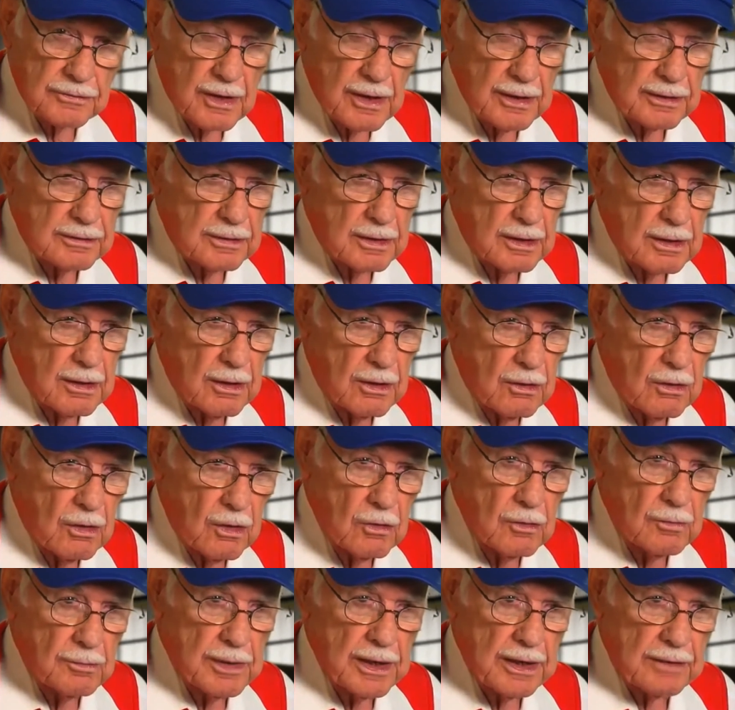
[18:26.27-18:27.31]
get to go
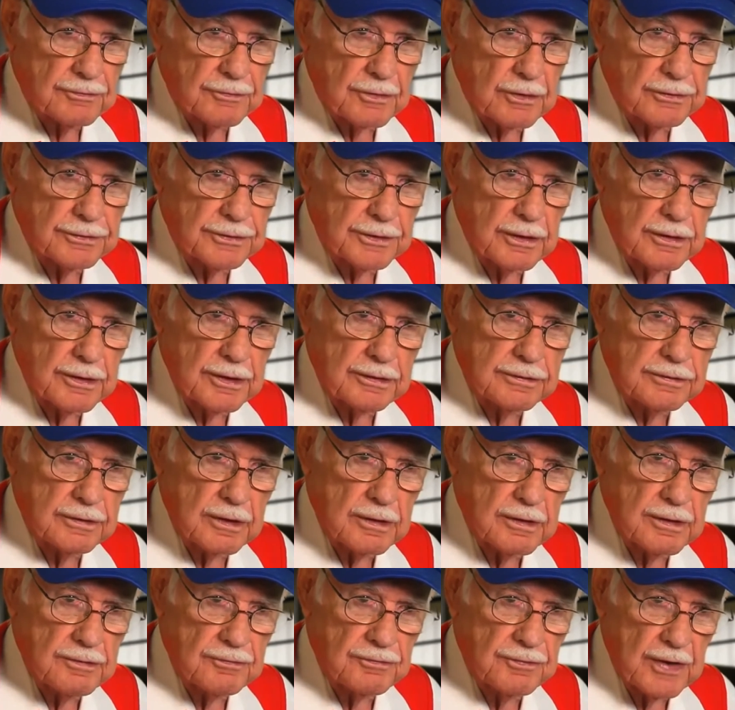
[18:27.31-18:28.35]
home after 30,
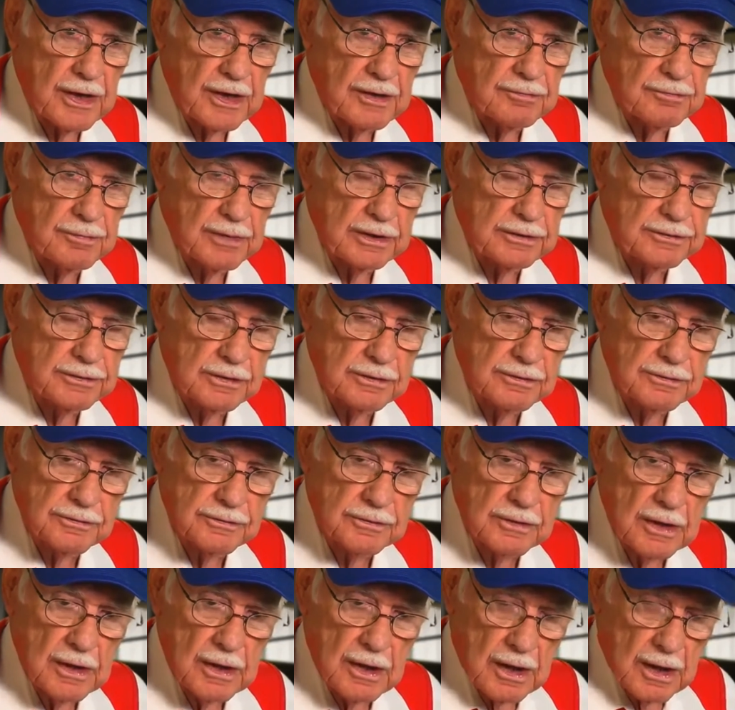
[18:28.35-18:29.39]
35 missions.
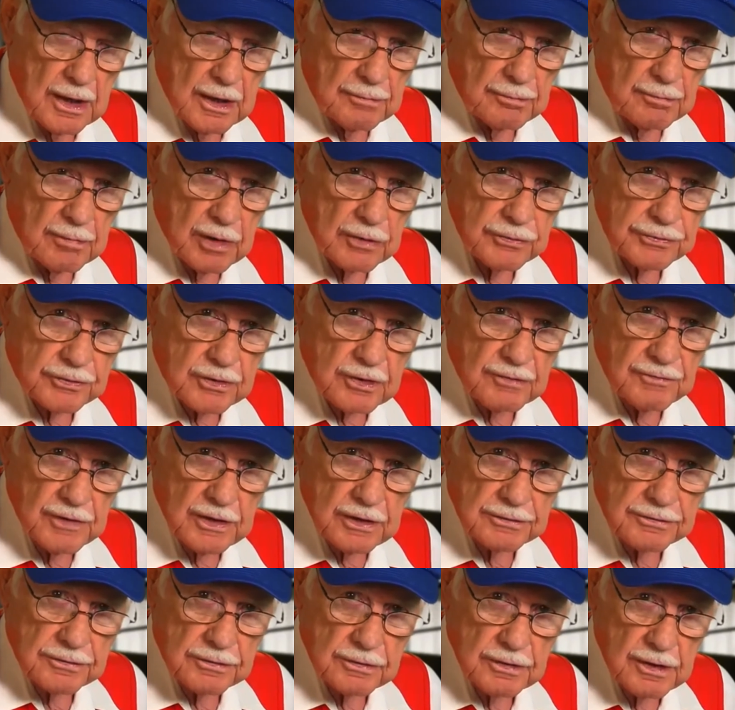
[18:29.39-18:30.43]
Most of
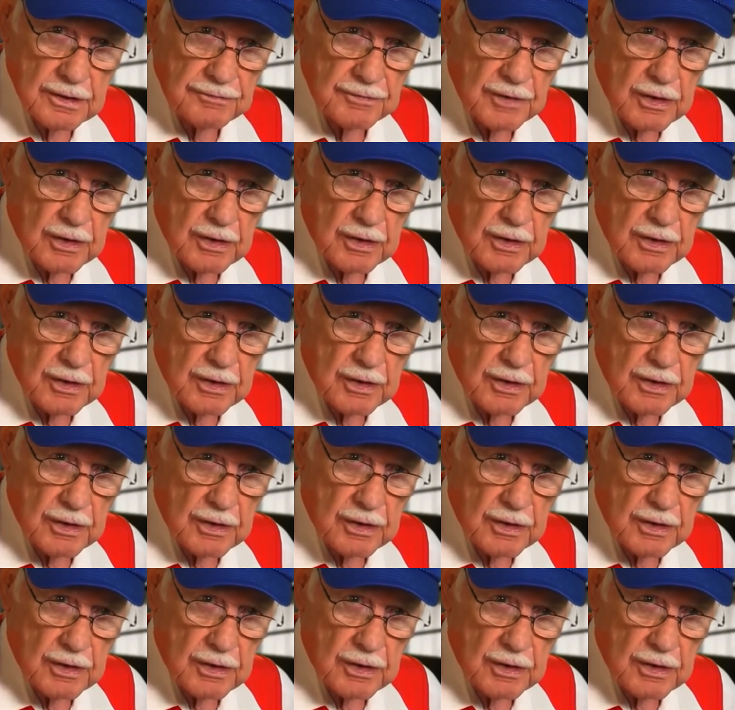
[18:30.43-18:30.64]
us have